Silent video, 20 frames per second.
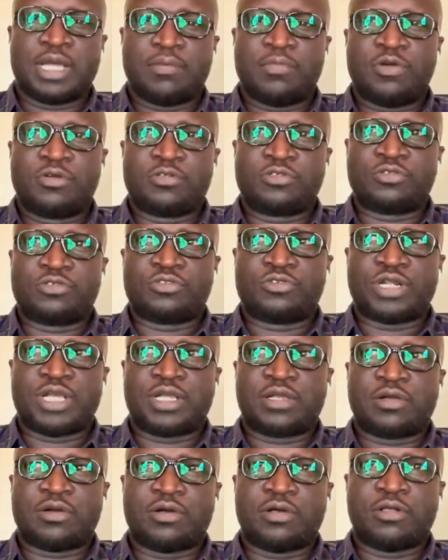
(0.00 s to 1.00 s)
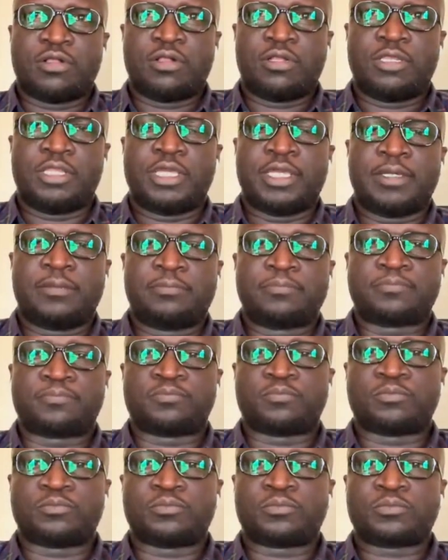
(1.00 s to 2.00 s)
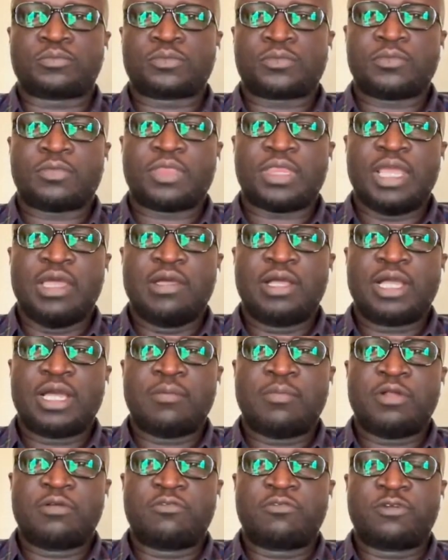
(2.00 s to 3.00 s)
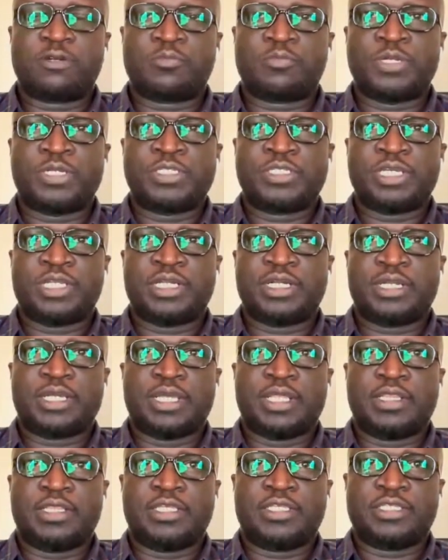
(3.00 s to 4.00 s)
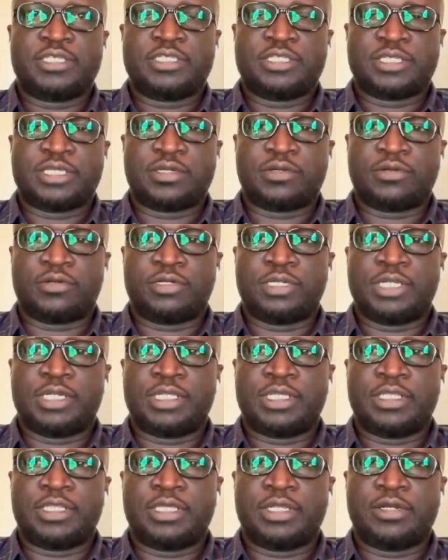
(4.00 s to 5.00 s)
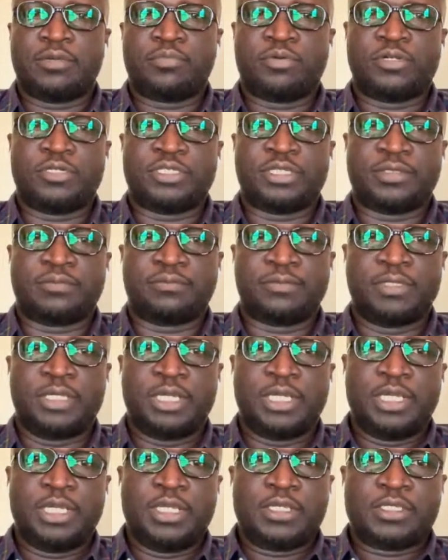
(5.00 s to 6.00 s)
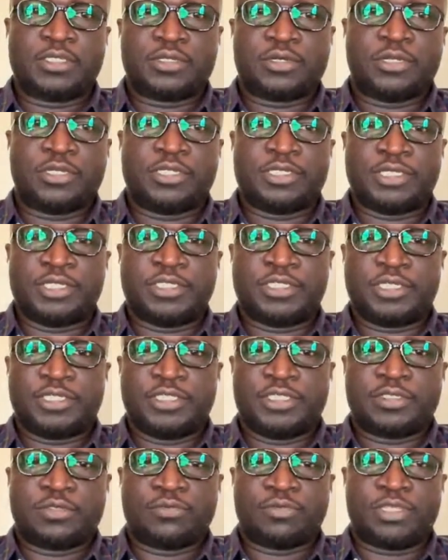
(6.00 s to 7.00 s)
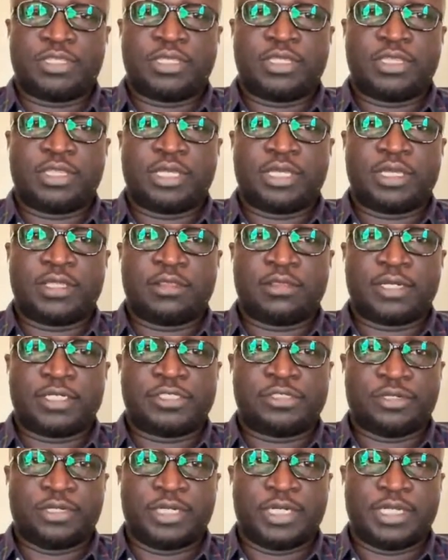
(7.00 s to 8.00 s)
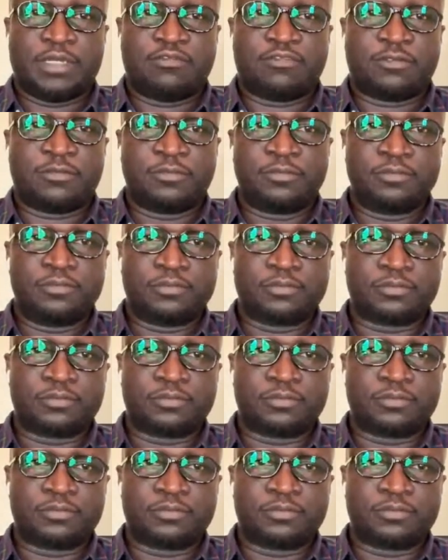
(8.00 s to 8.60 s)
Carbon to track all the carbon footprint, and this is included in the reporting. So it is within the threshold level.